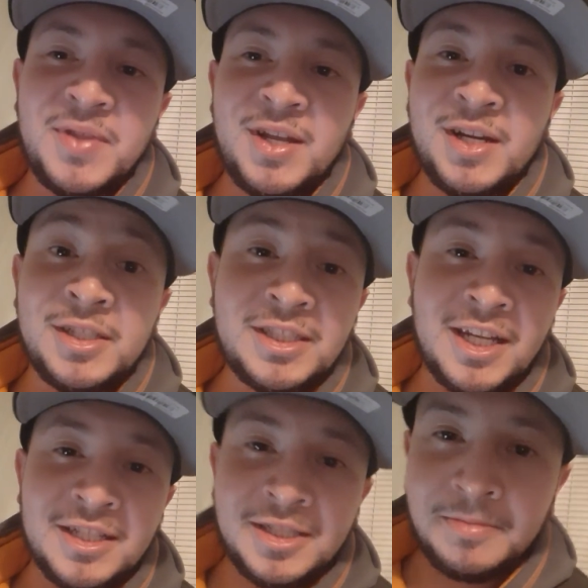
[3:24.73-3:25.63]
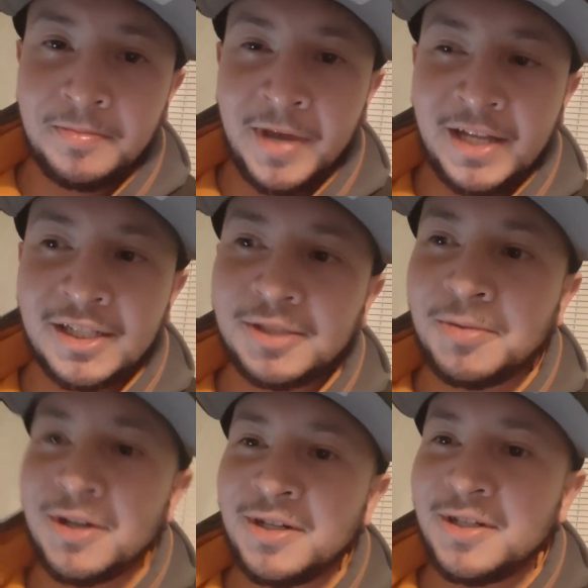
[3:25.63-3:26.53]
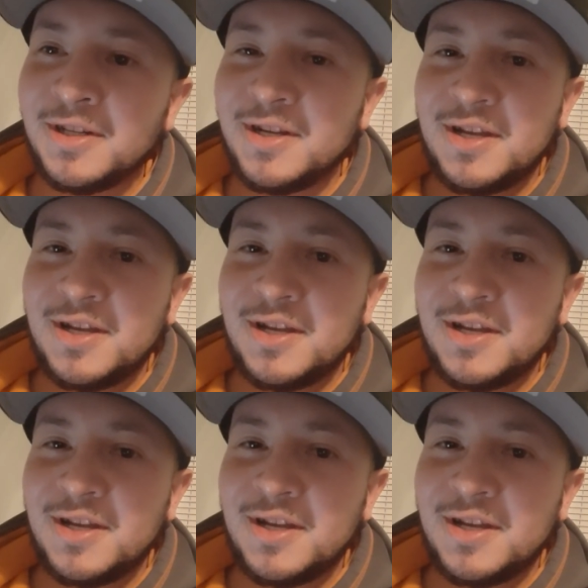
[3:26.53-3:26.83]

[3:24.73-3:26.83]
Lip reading: understand the Spanglish part,